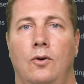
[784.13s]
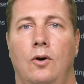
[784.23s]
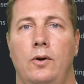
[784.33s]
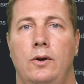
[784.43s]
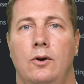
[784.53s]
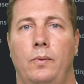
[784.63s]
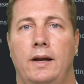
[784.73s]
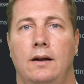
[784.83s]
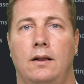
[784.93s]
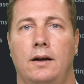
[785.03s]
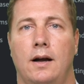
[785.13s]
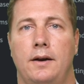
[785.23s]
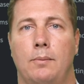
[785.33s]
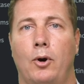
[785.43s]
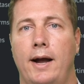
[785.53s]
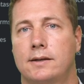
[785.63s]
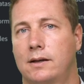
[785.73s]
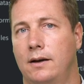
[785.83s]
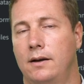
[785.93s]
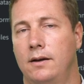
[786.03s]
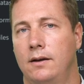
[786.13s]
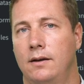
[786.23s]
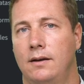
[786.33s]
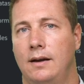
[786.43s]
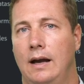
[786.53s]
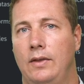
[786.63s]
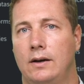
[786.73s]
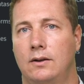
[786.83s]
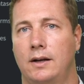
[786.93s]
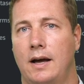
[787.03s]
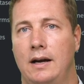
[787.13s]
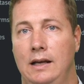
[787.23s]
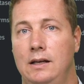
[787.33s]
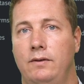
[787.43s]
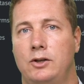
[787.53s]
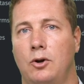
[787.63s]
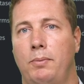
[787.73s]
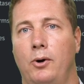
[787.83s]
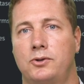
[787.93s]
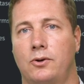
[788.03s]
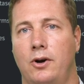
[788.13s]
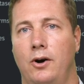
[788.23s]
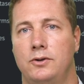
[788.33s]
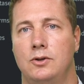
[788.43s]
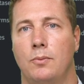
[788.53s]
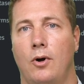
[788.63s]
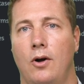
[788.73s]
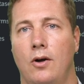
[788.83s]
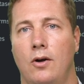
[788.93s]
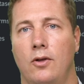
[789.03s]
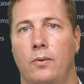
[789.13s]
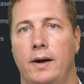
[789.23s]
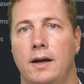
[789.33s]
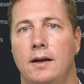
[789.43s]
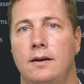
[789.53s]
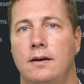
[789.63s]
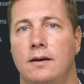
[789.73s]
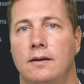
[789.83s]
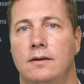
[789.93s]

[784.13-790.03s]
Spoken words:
Or we can click on Nebraska and then click on an individual postal code, zoom all the way in, and